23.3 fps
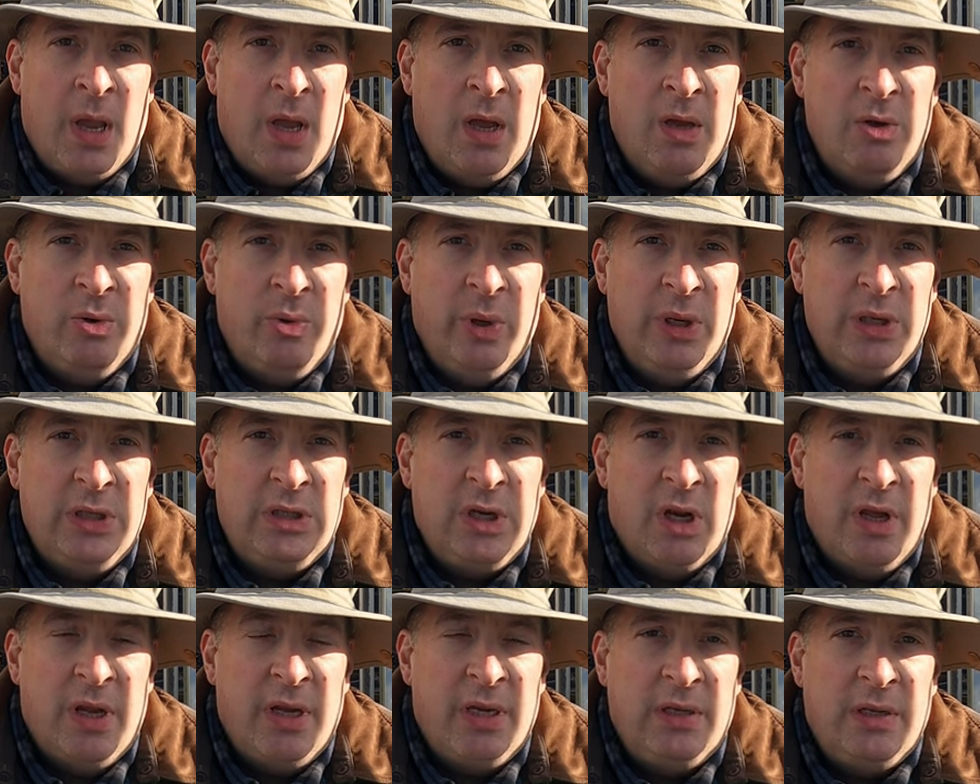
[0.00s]
I
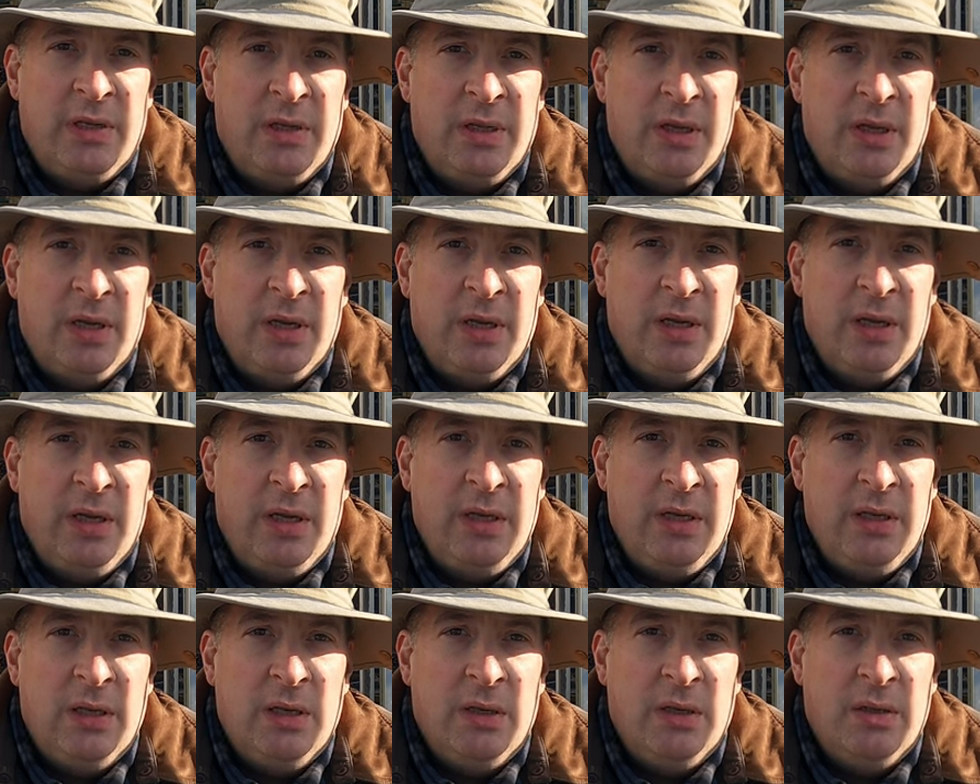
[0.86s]
always liked
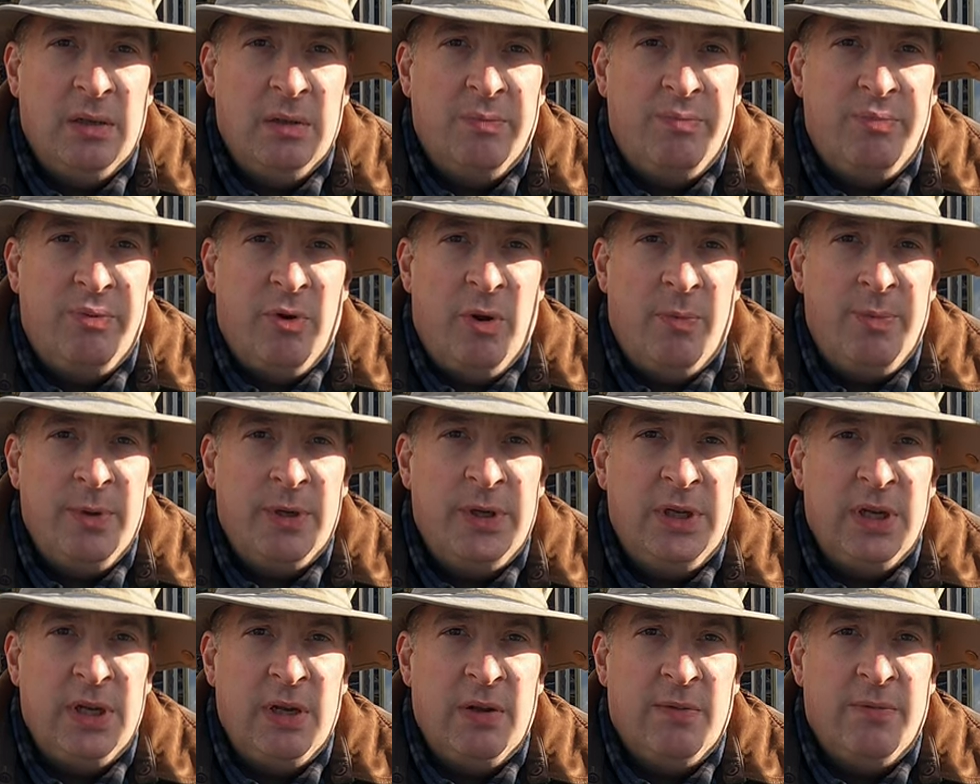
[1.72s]
the
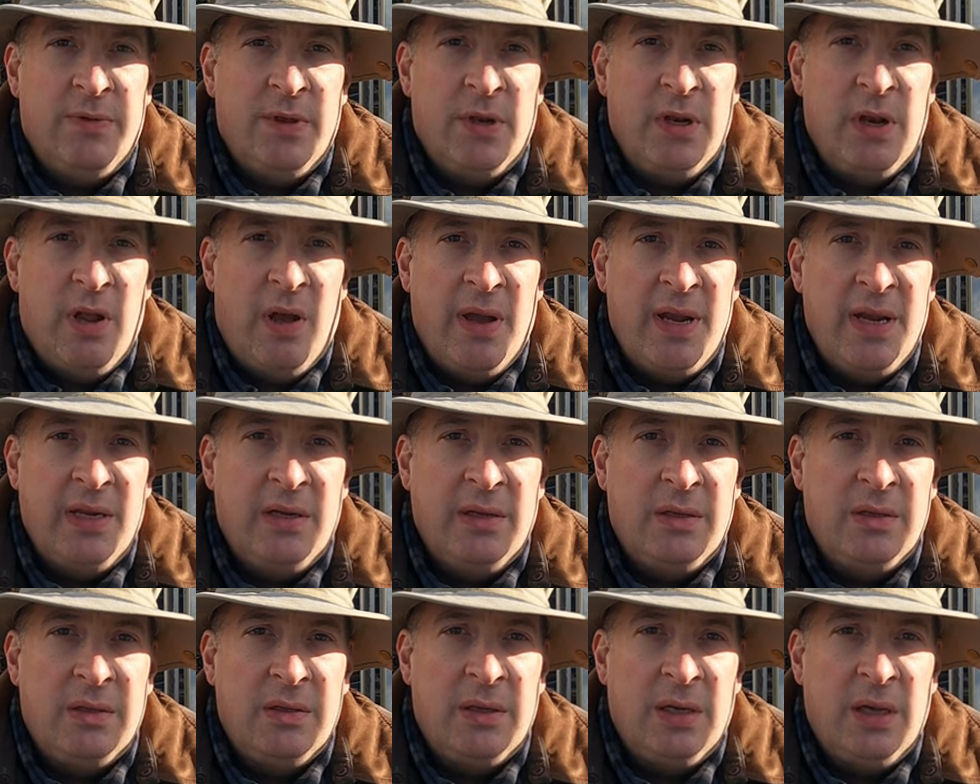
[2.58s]
property of the
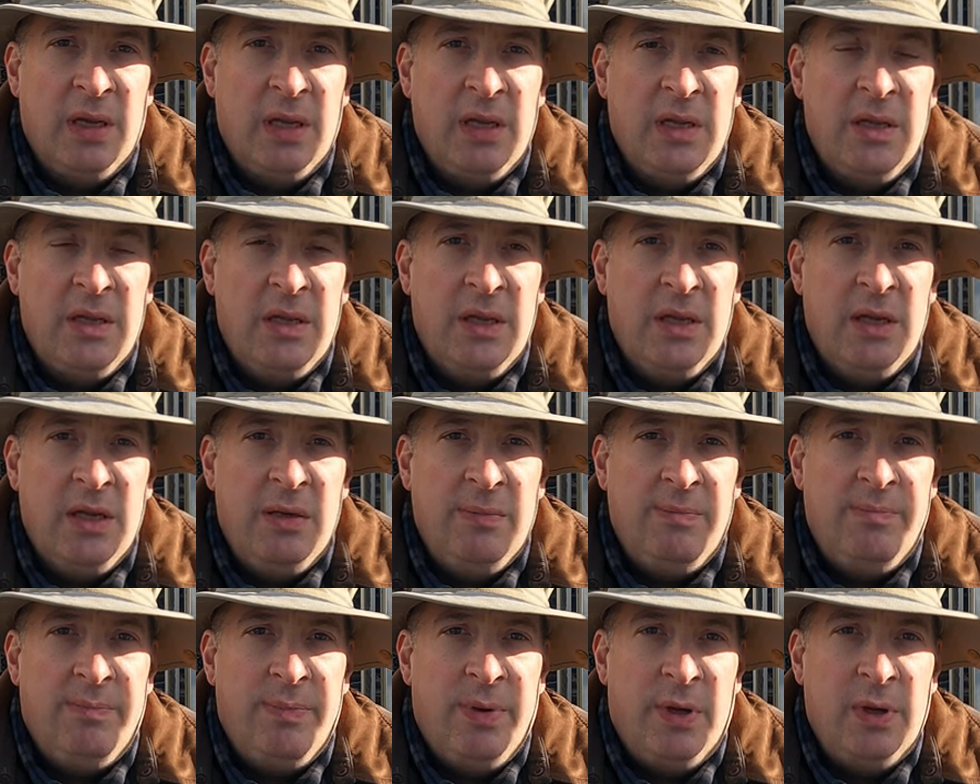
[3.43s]
light in
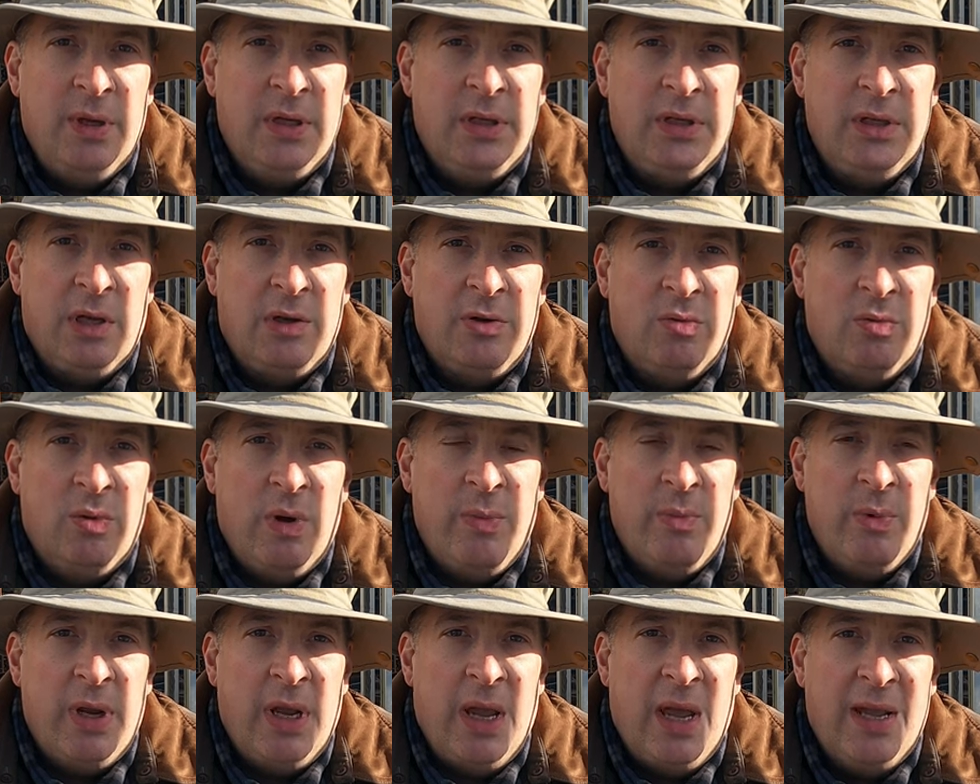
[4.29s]
the polytunnel
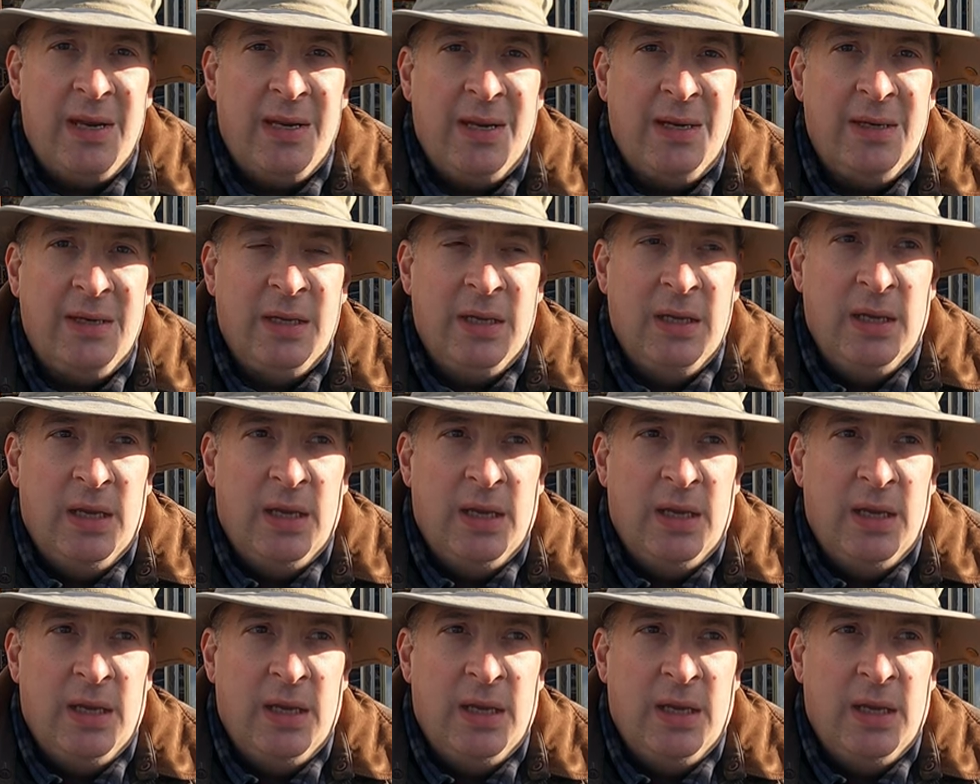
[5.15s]
when we had it.